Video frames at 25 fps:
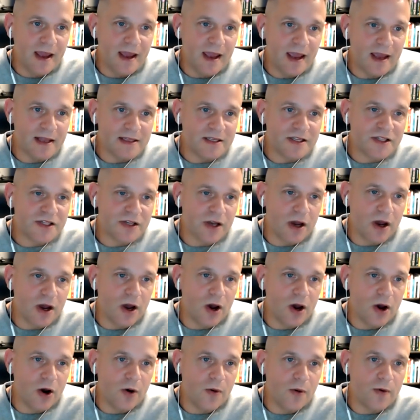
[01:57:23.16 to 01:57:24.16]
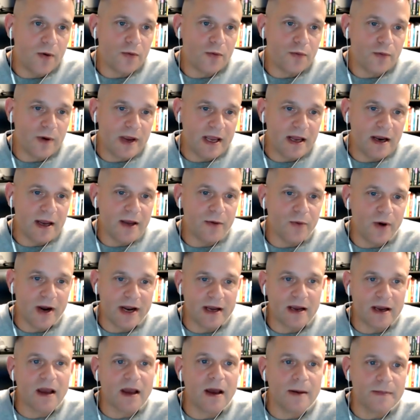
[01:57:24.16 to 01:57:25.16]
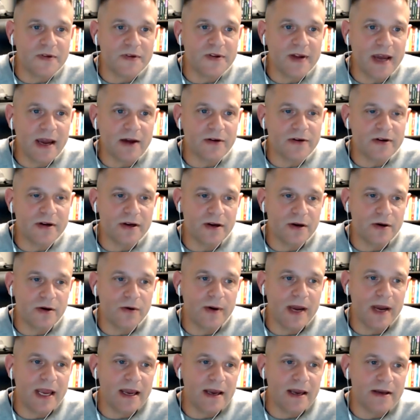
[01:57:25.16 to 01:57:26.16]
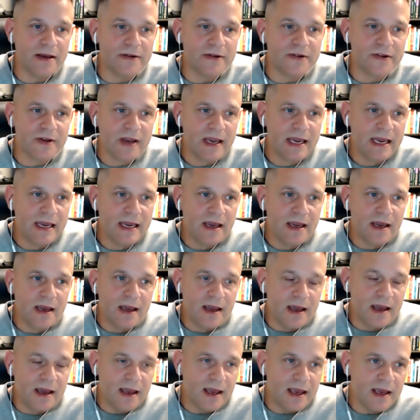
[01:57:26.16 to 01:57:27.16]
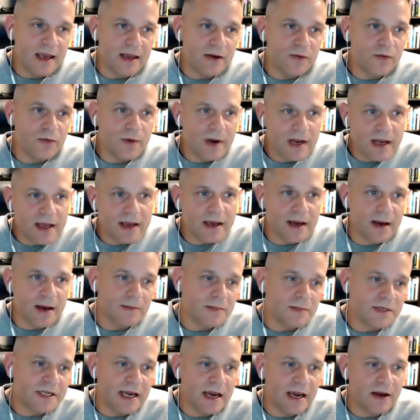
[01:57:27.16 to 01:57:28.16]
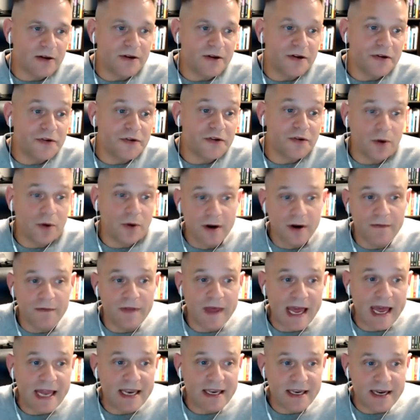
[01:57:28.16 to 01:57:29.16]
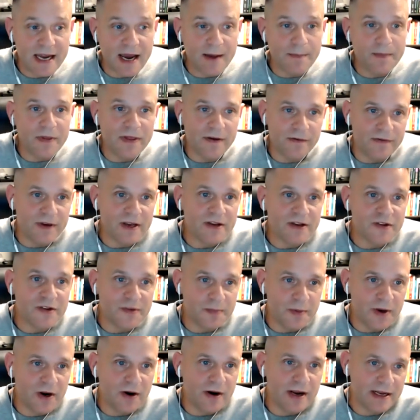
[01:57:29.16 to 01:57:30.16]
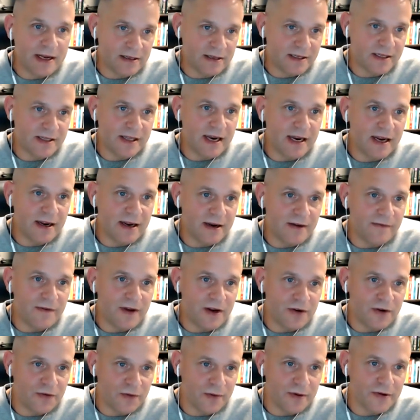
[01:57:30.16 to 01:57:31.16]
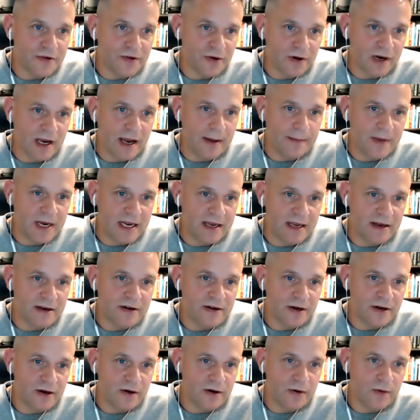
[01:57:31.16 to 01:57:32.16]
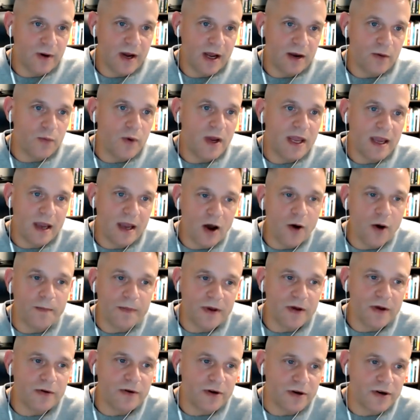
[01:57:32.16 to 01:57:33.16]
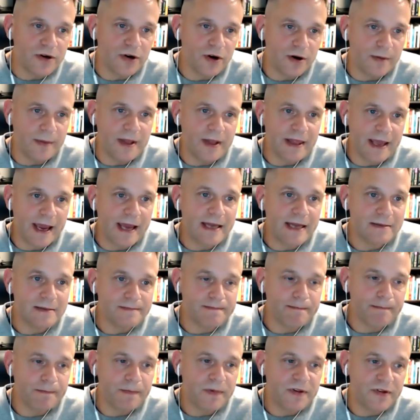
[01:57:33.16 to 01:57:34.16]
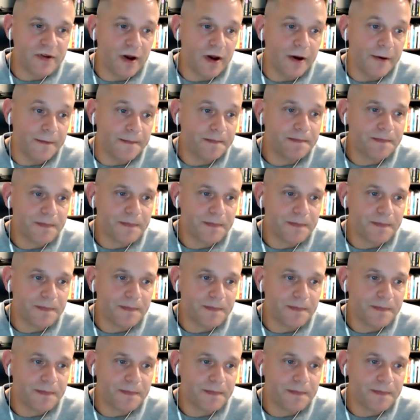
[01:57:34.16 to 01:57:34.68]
And so, really, what it comes down to is it really comes down to sort of that depth of experience that individuals are coming into. And we help you determine that. So,